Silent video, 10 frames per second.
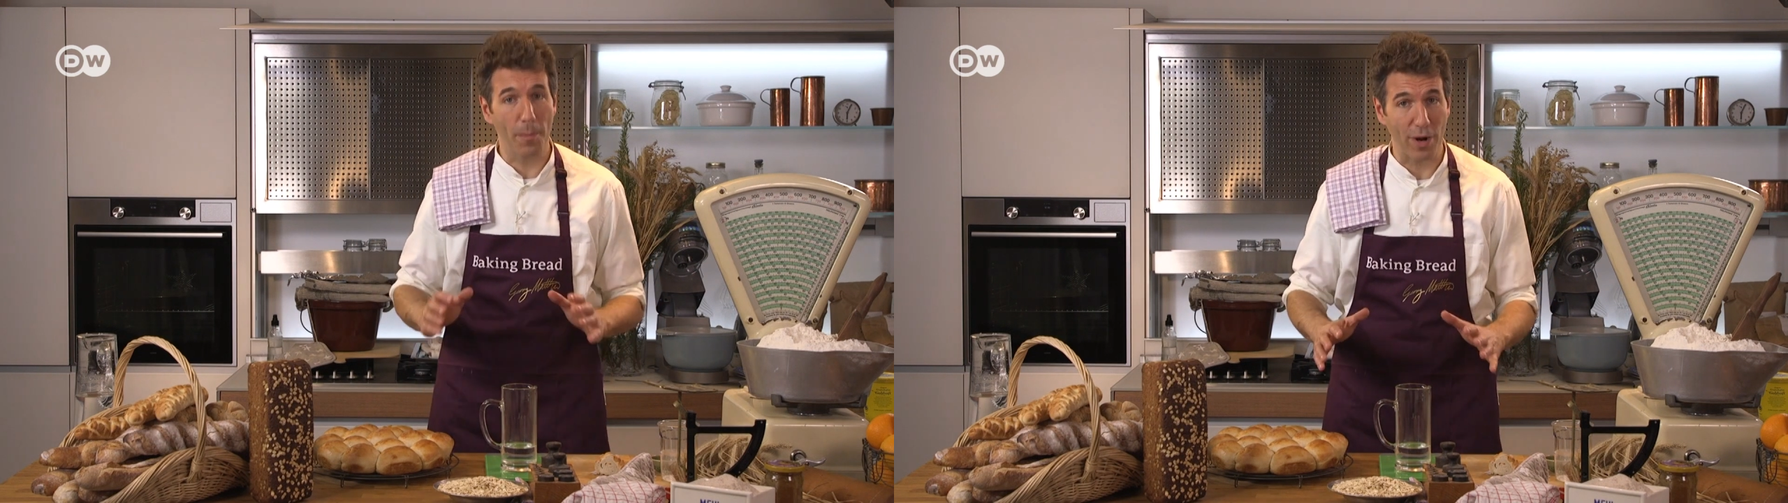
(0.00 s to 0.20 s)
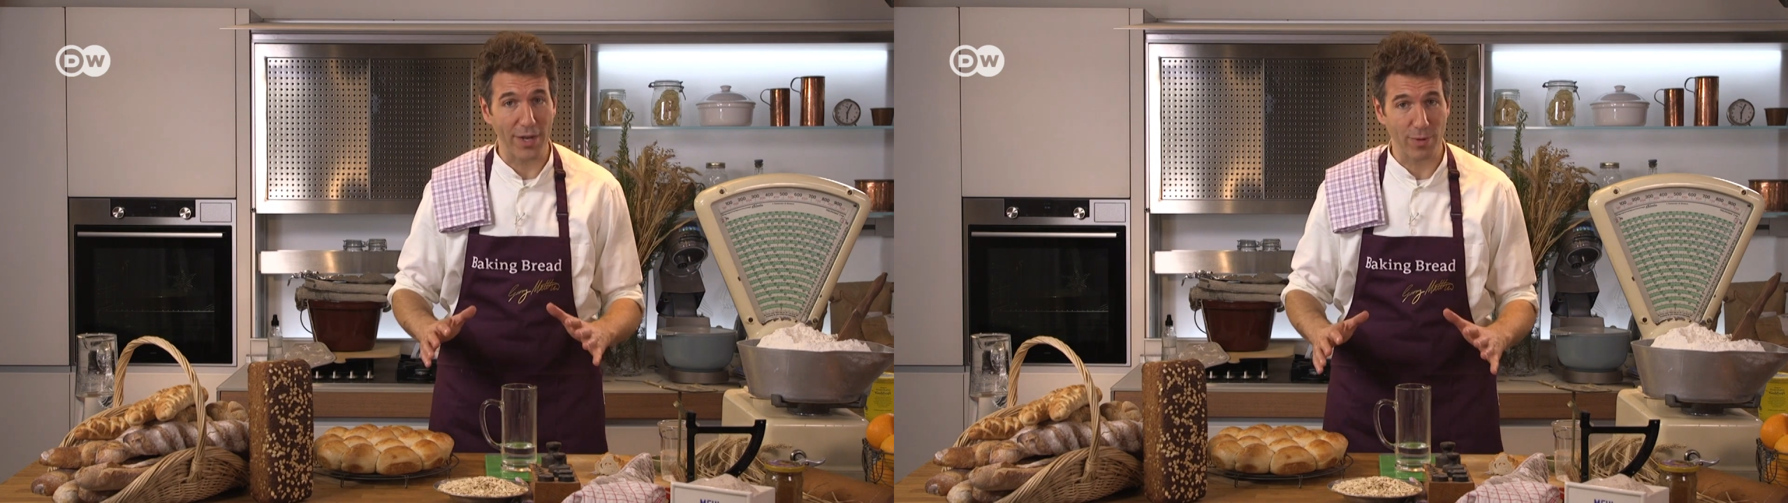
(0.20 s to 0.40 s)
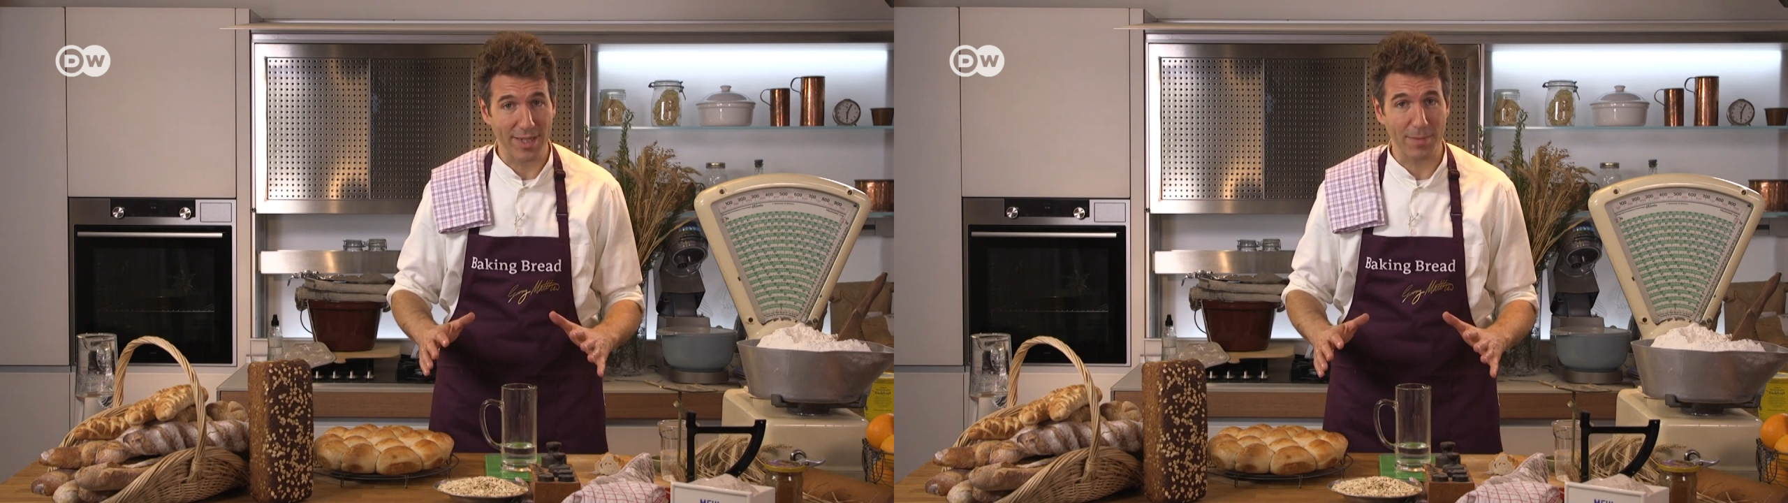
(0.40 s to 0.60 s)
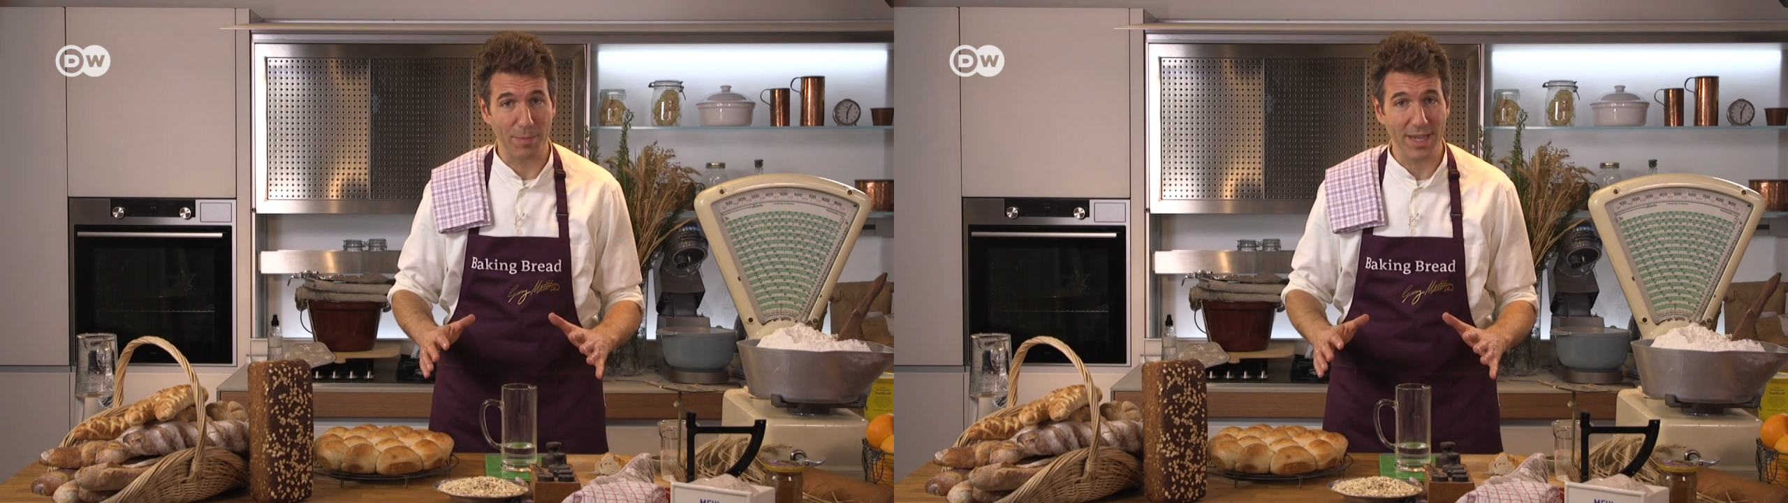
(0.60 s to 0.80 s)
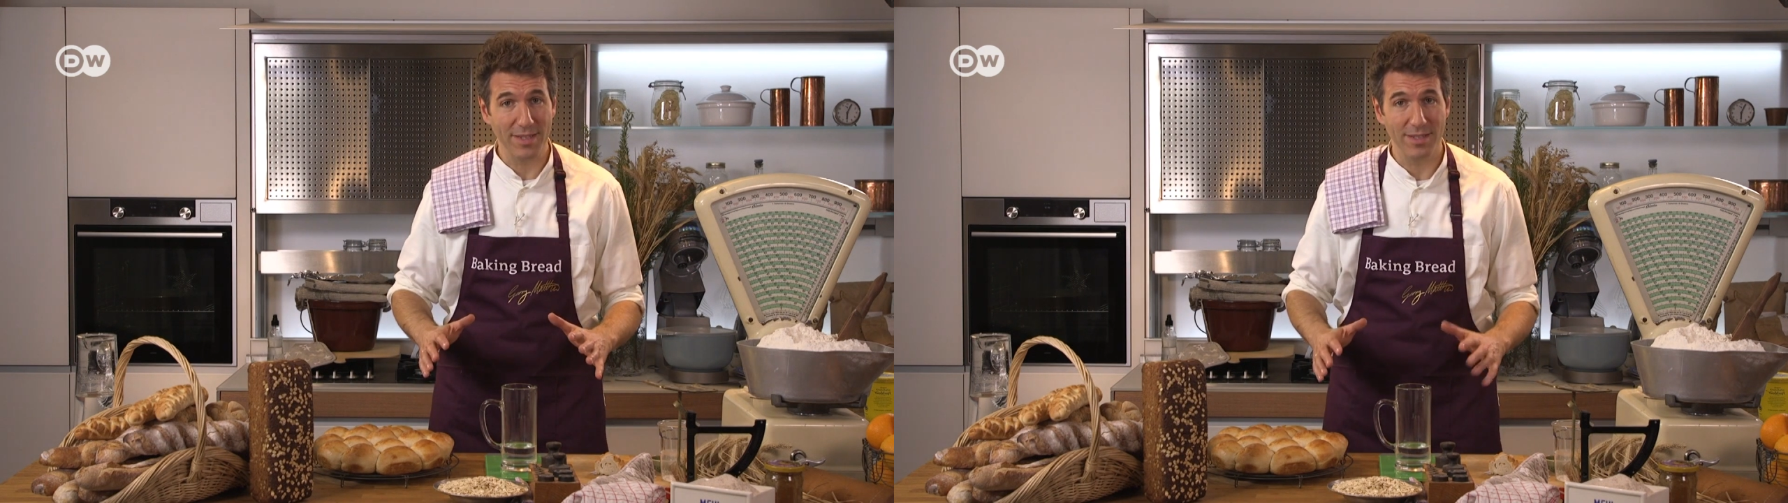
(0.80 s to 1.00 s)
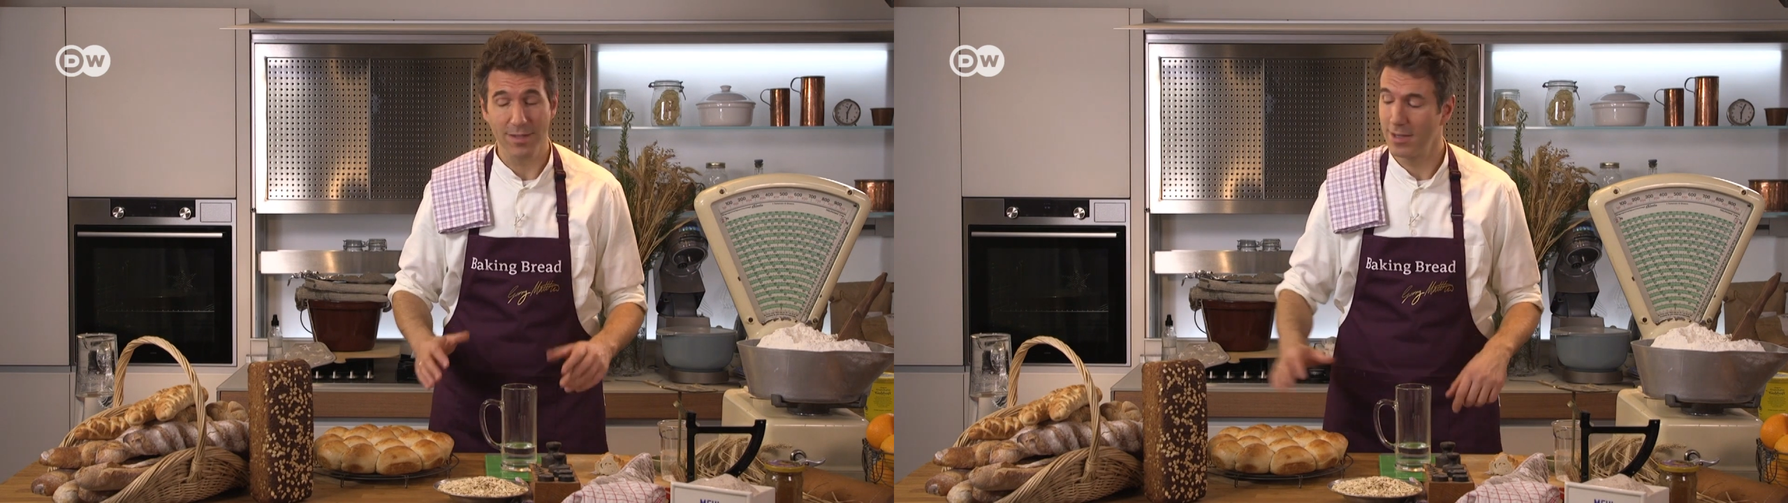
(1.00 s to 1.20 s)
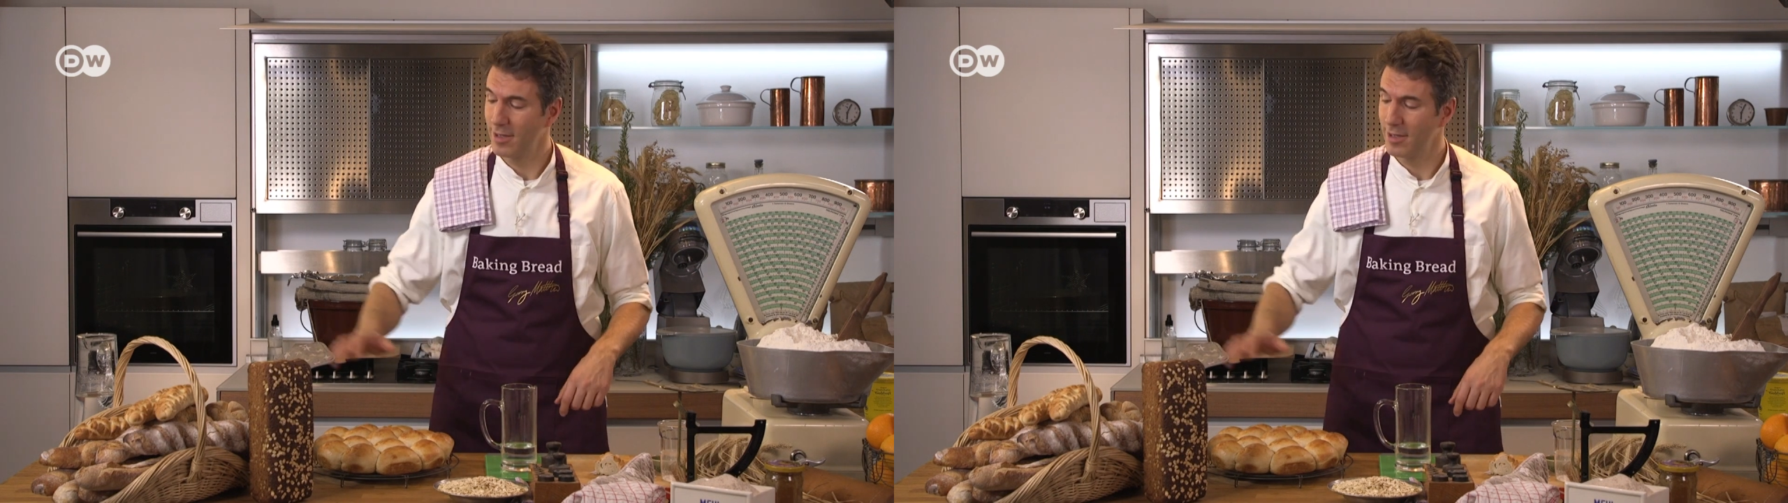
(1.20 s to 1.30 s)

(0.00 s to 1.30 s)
bread recipes,